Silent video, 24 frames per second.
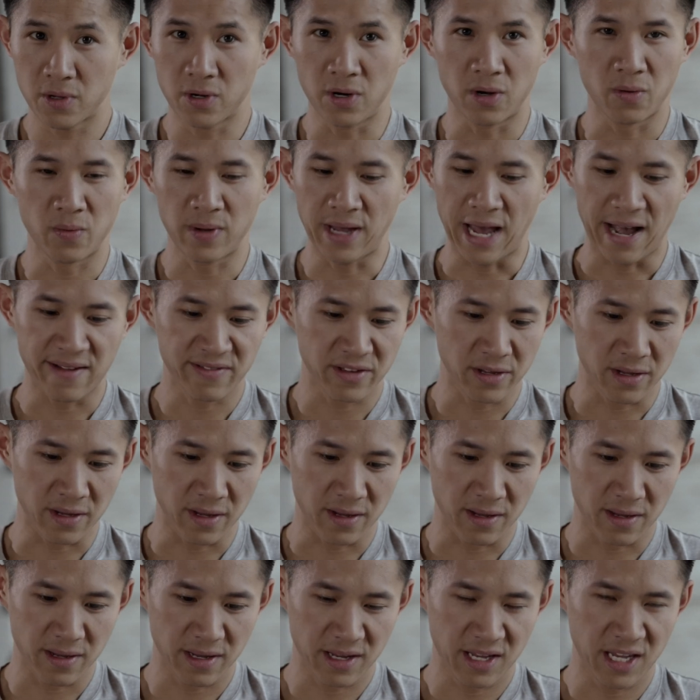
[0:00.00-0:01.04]
we have
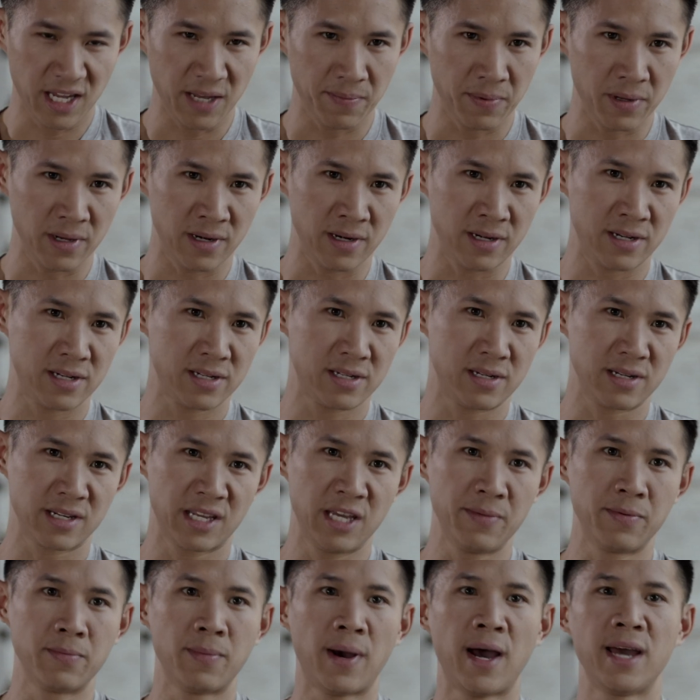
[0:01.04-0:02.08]
to keep in
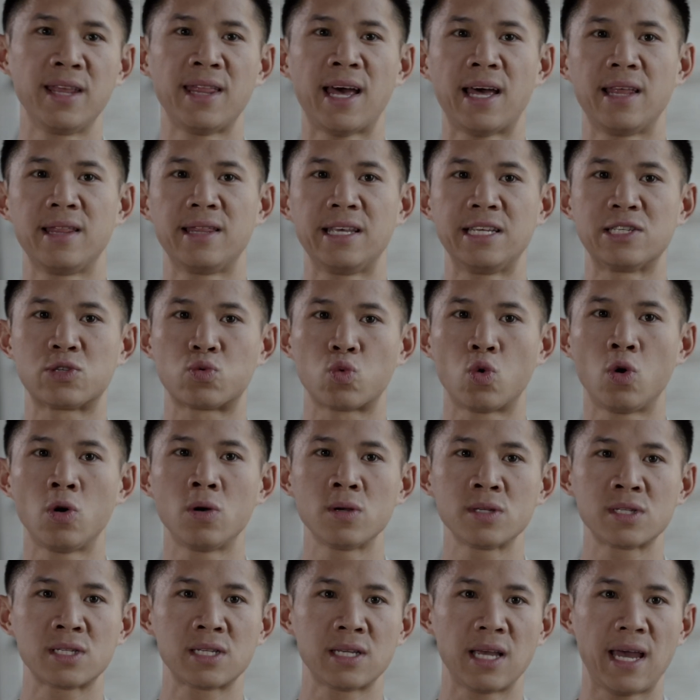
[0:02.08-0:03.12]
mind that these
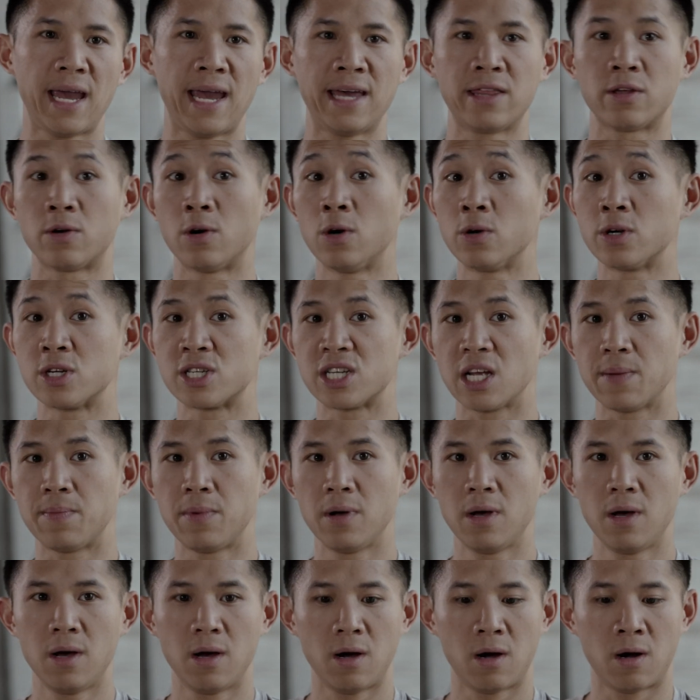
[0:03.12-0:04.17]
roles and their ownership
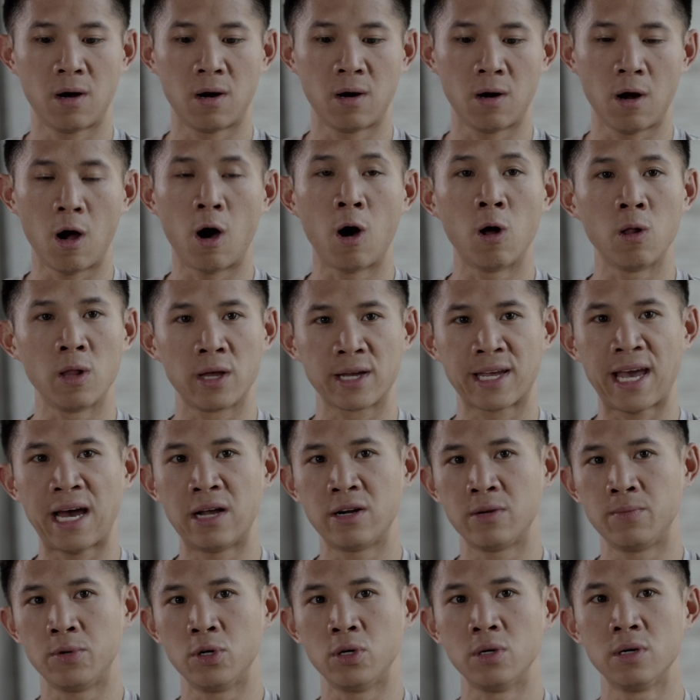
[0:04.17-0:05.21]
are all
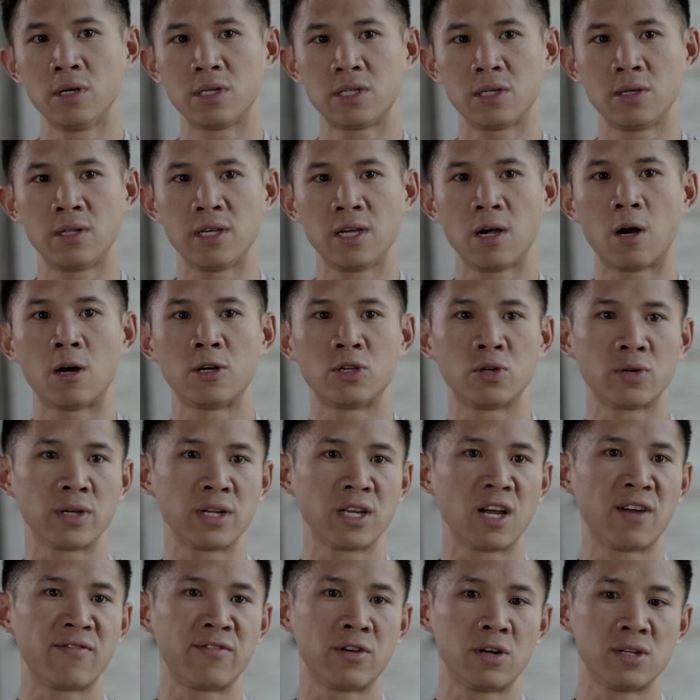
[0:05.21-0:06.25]
accountable to the RToken
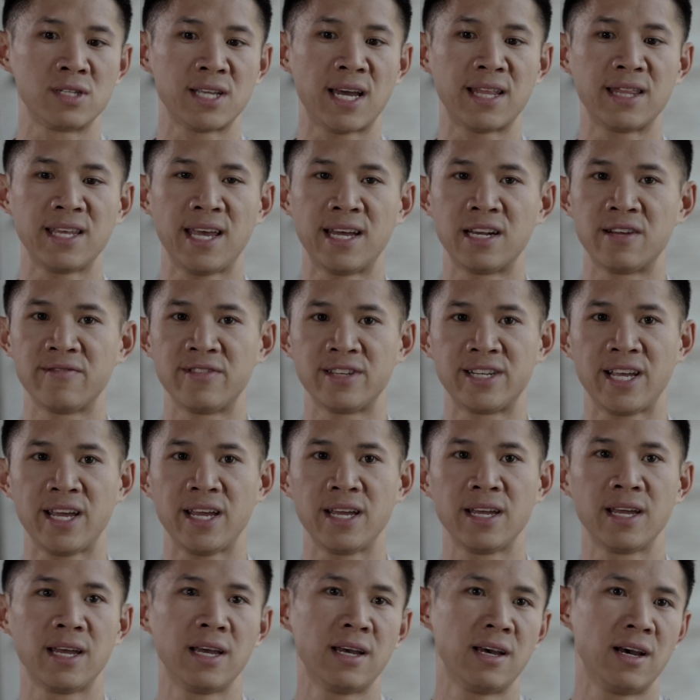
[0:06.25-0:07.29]
governors at the end of the
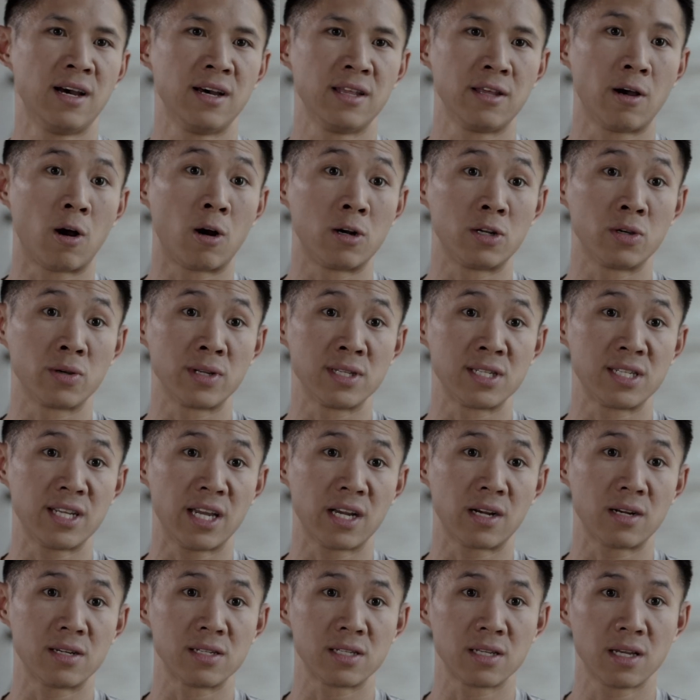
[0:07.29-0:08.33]
day, the RToken
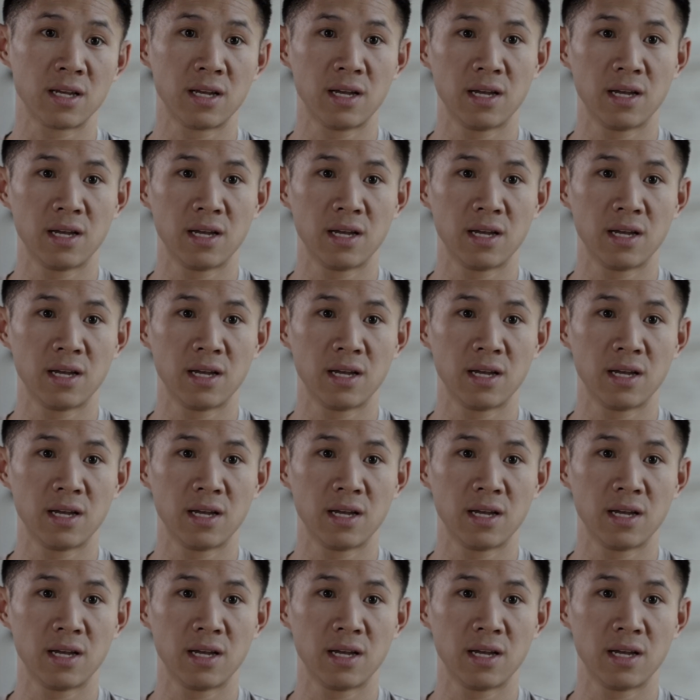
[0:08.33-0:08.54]
stakers.